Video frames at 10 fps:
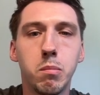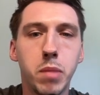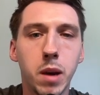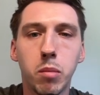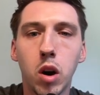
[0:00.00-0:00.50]

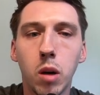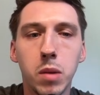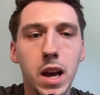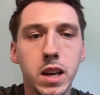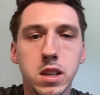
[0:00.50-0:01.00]
bit part
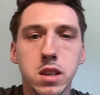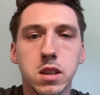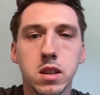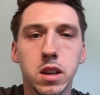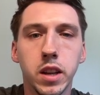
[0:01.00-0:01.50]

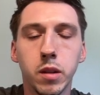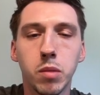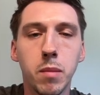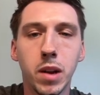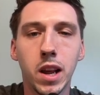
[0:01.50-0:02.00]
players in the
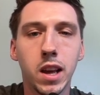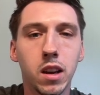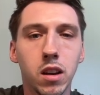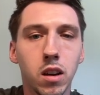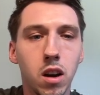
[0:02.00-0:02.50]
Premier
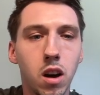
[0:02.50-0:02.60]
League.